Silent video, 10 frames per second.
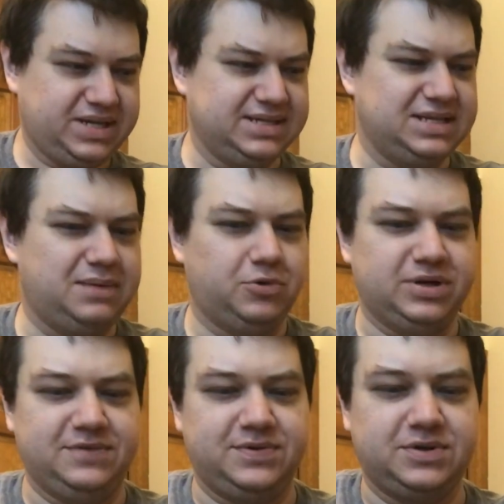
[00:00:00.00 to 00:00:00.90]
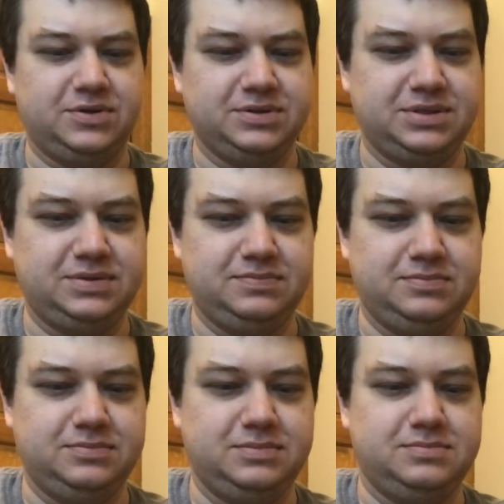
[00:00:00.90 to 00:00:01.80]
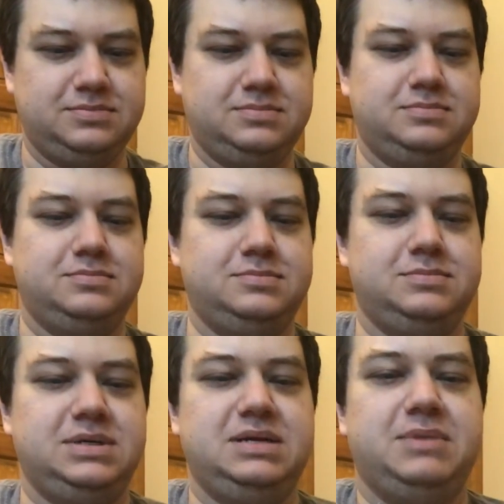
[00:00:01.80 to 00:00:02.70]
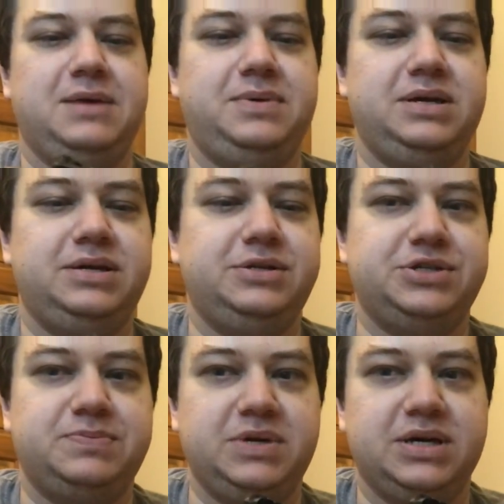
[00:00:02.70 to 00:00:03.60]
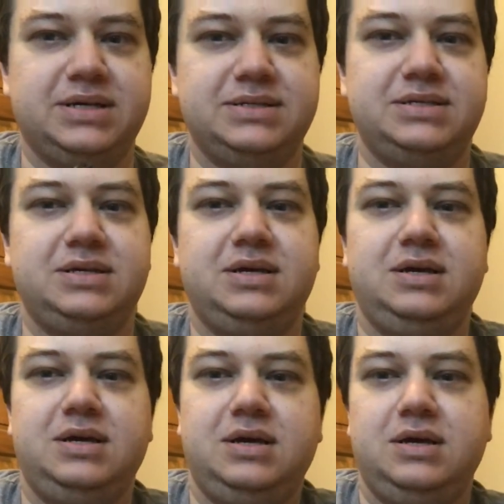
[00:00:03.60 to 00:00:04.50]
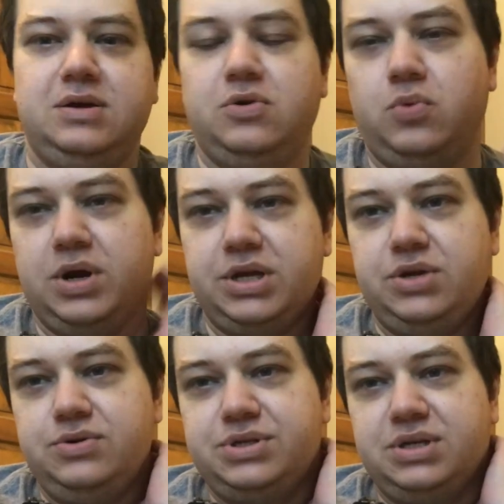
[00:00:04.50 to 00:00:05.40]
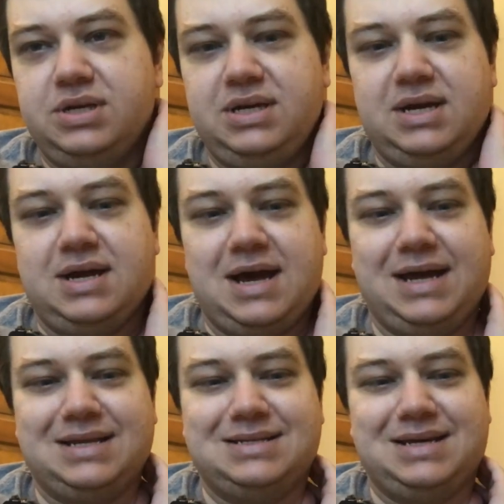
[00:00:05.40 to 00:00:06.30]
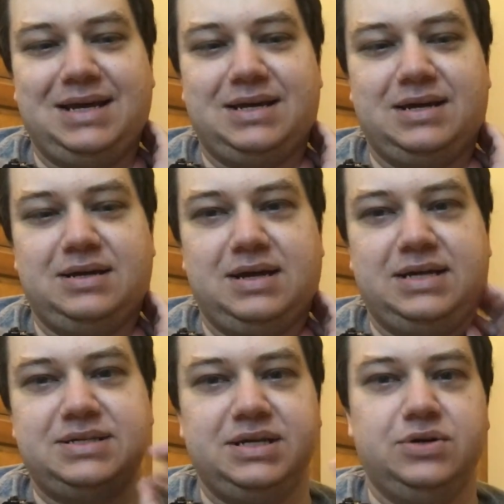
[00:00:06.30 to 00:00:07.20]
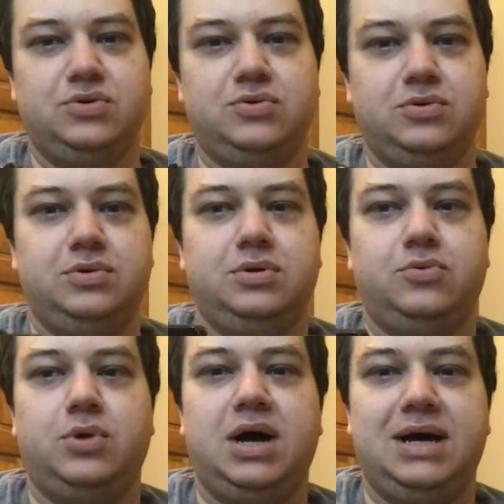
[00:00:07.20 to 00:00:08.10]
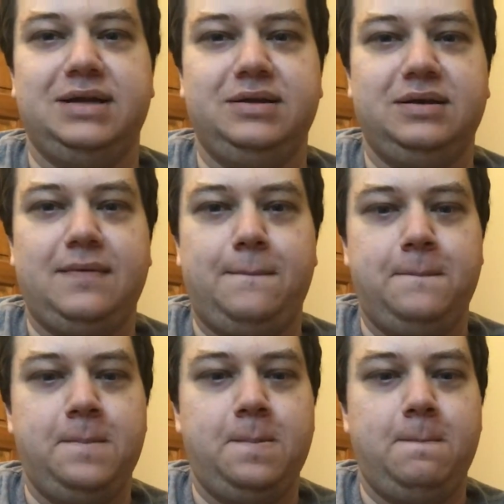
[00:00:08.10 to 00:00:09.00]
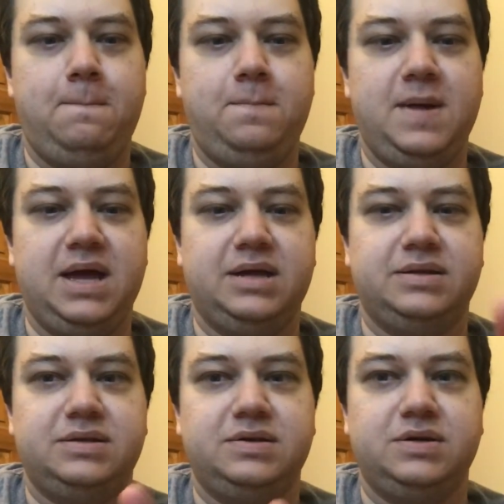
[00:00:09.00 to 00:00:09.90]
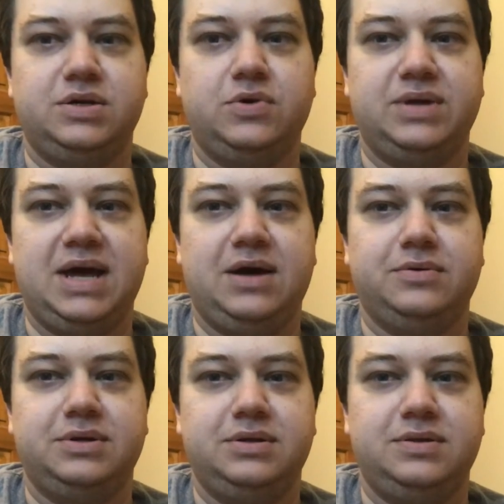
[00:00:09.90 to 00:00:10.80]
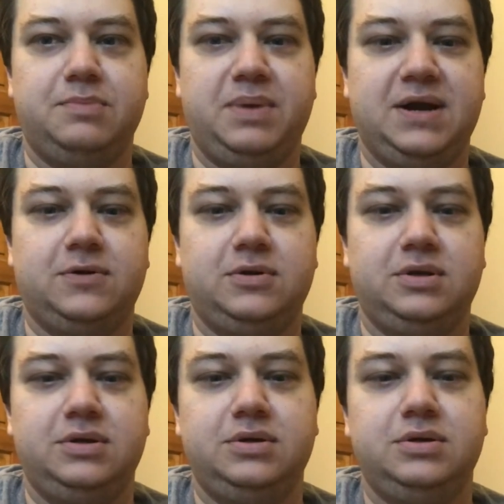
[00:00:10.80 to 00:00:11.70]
it's a lot more difficult, in my opinion, just because where usually I can take a single rod and go down the barrel,